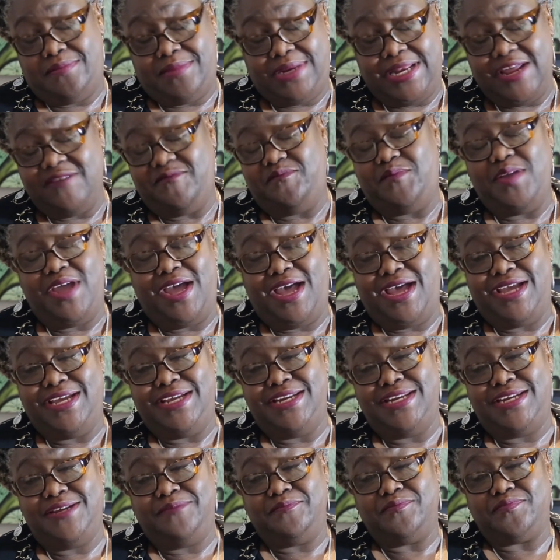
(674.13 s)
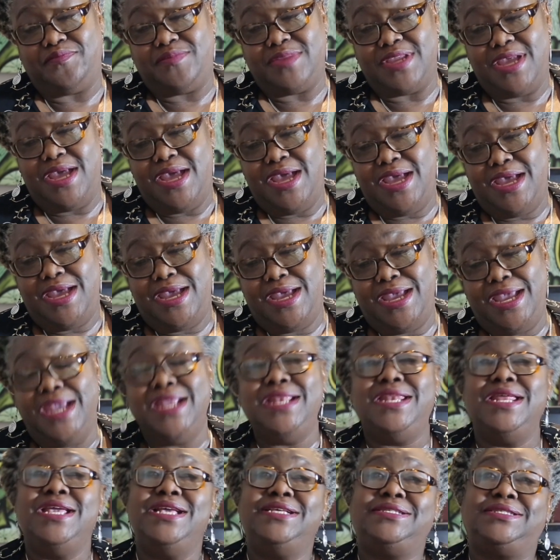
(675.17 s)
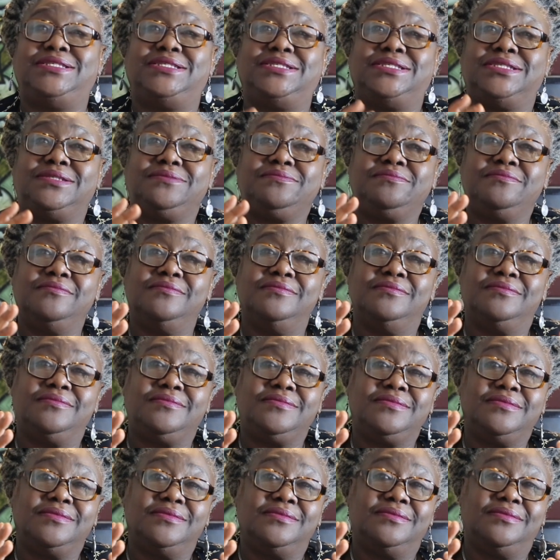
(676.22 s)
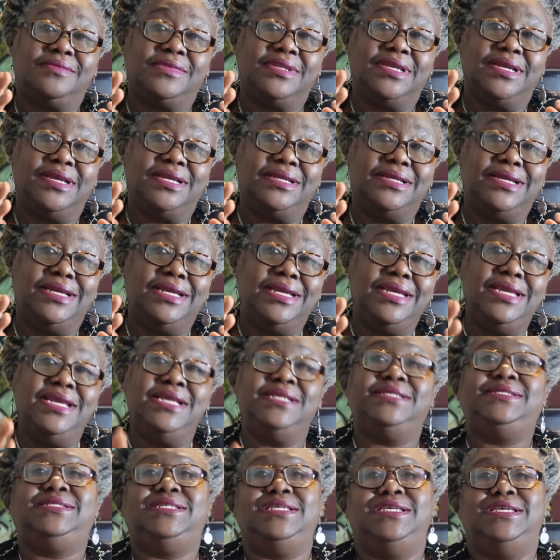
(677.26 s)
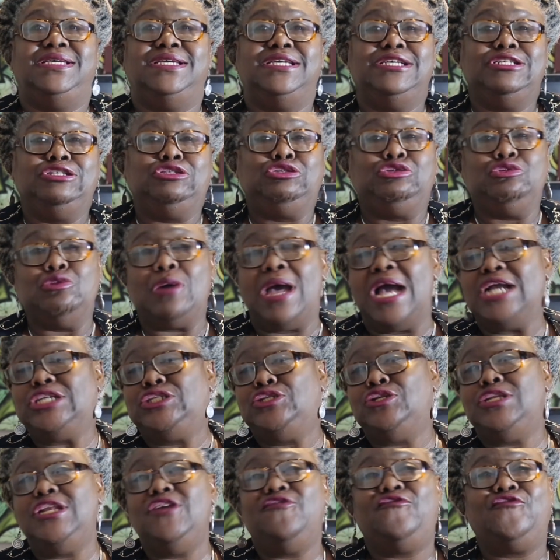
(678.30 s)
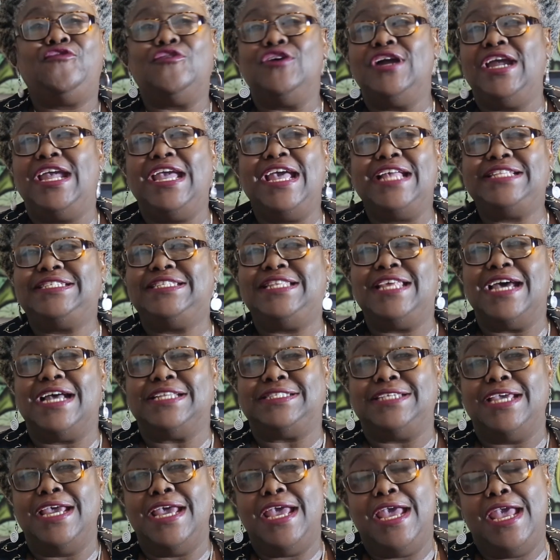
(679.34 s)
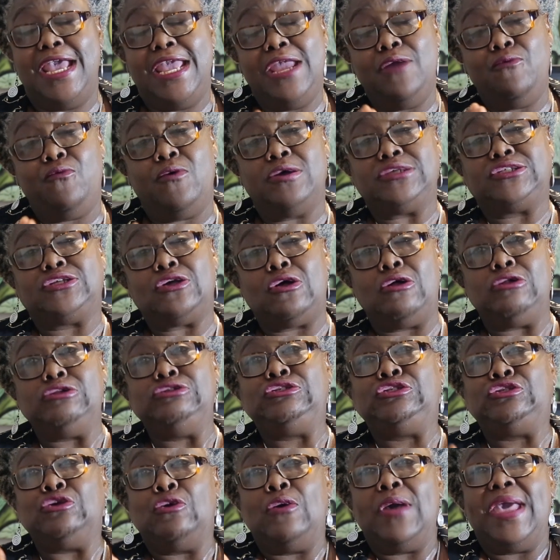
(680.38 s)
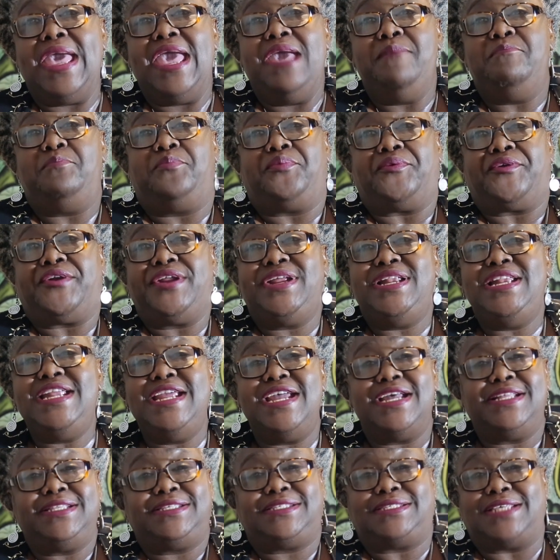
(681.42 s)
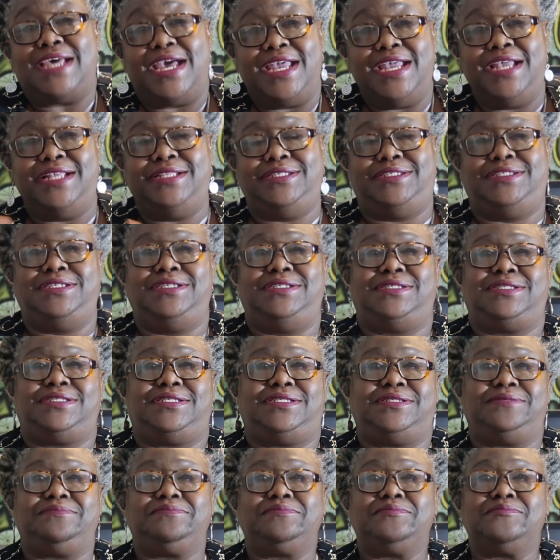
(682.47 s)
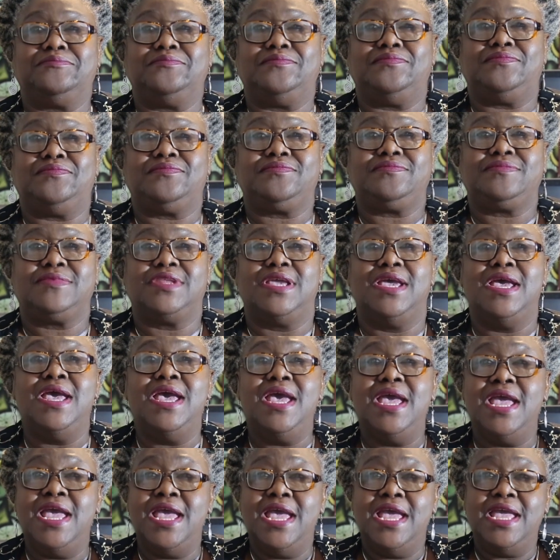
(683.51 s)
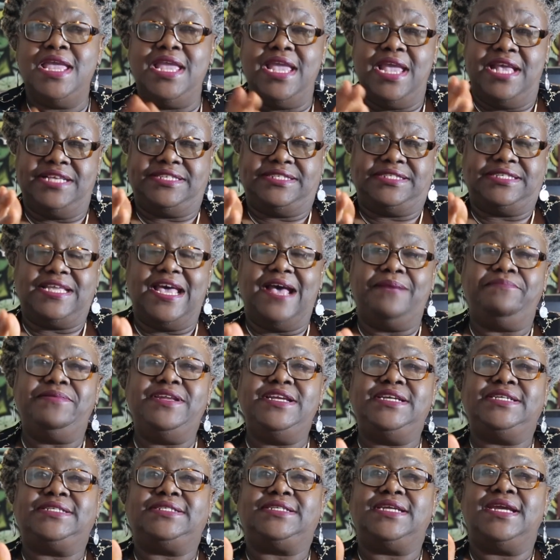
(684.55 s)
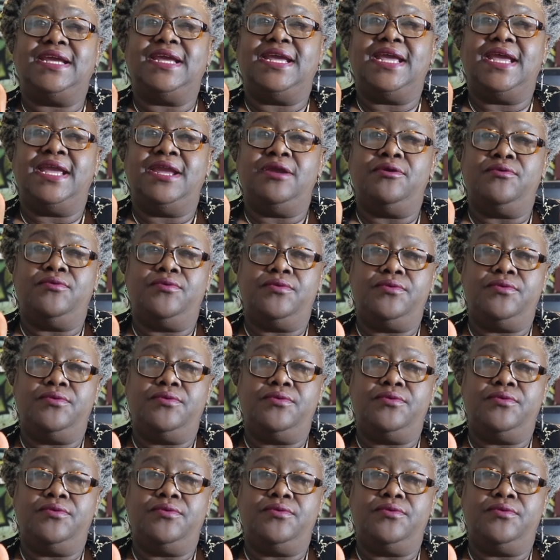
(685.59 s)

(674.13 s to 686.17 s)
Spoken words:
left behind, it is easy to actually forget that he was also a brilliant scientist. He established a